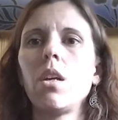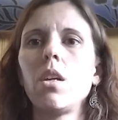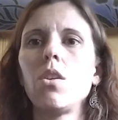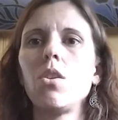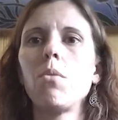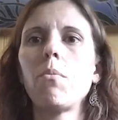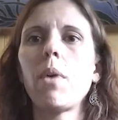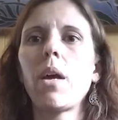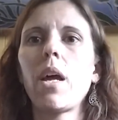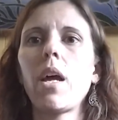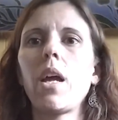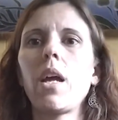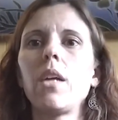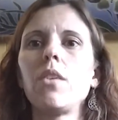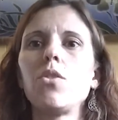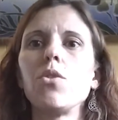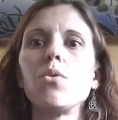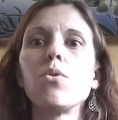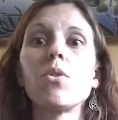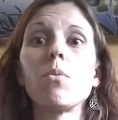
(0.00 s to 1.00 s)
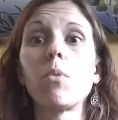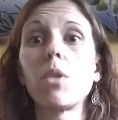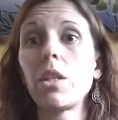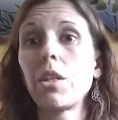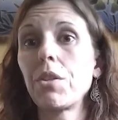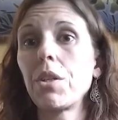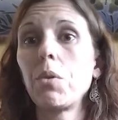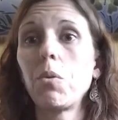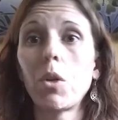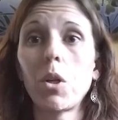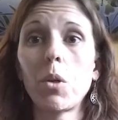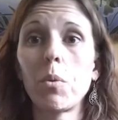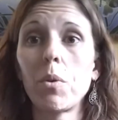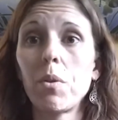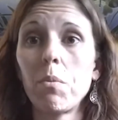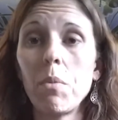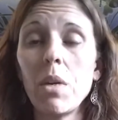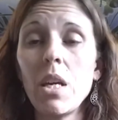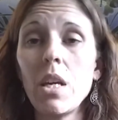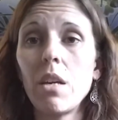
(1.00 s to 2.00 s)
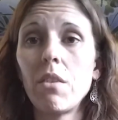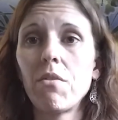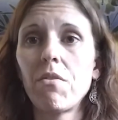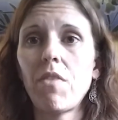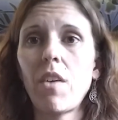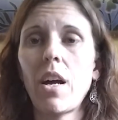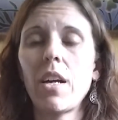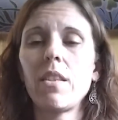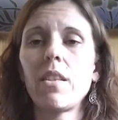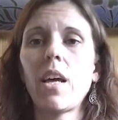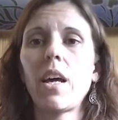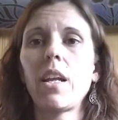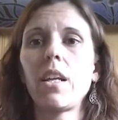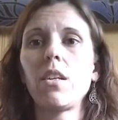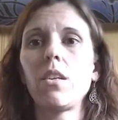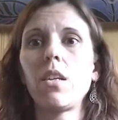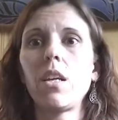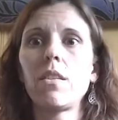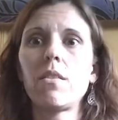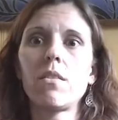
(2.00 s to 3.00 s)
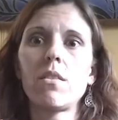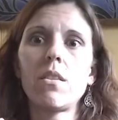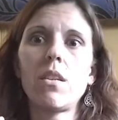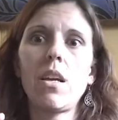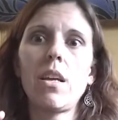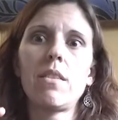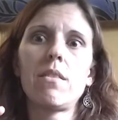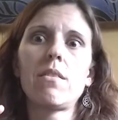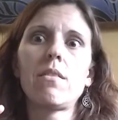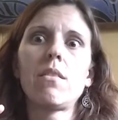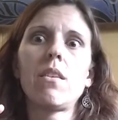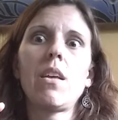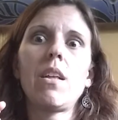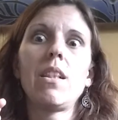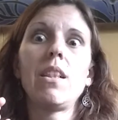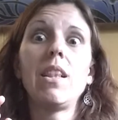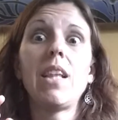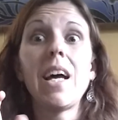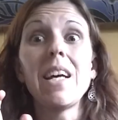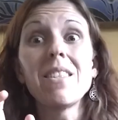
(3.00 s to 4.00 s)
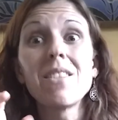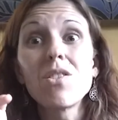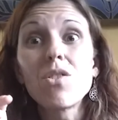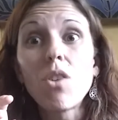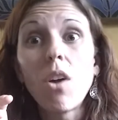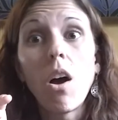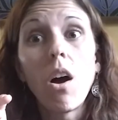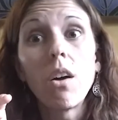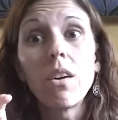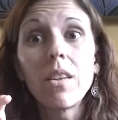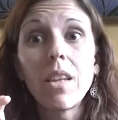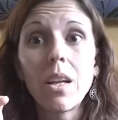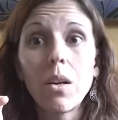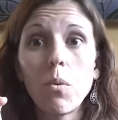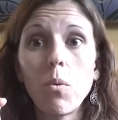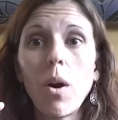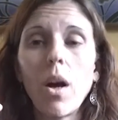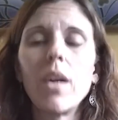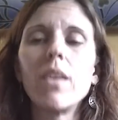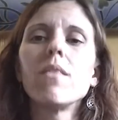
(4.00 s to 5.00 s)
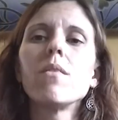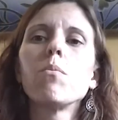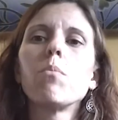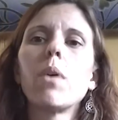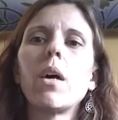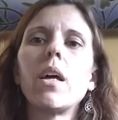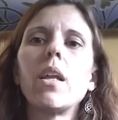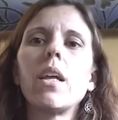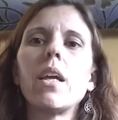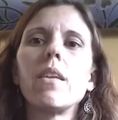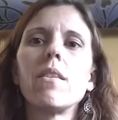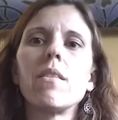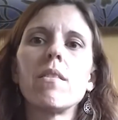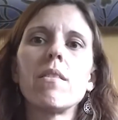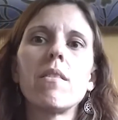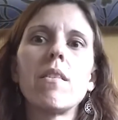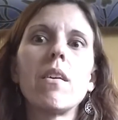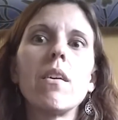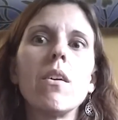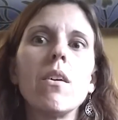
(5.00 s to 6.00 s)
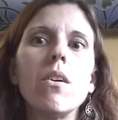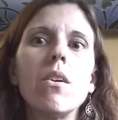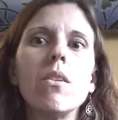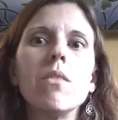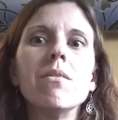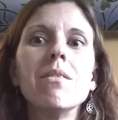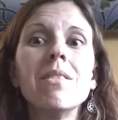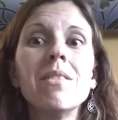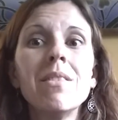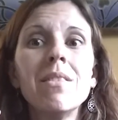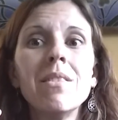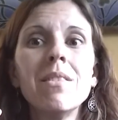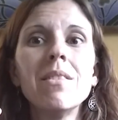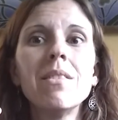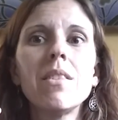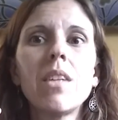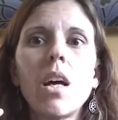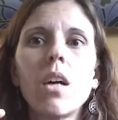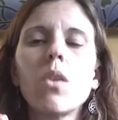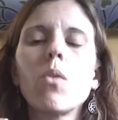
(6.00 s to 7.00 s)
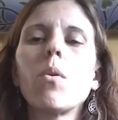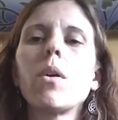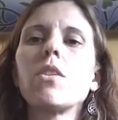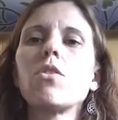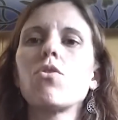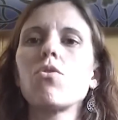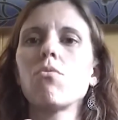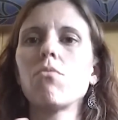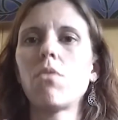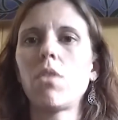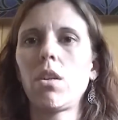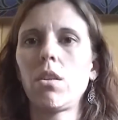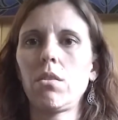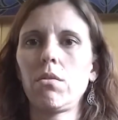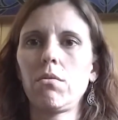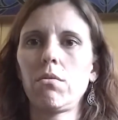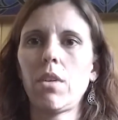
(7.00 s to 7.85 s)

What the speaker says: You may do some clearing work with me and find that it's less strong than it was, but it's still not quite sure,